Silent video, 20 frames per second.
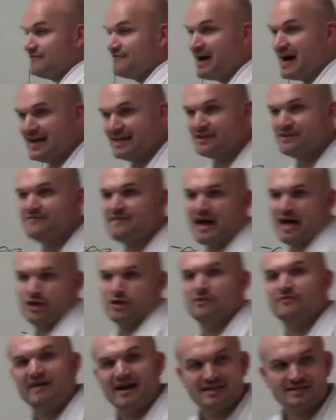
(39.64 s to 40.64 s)
find the
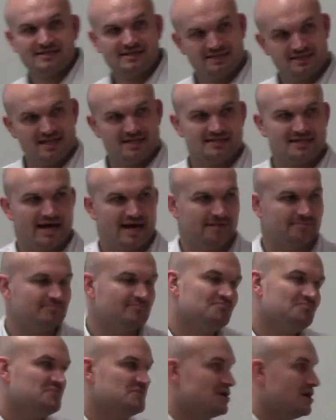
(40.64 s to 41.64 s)
value of x that does that.
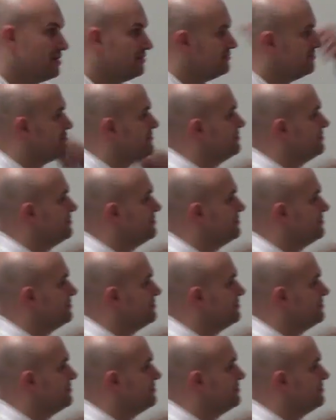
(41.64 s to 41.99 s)
So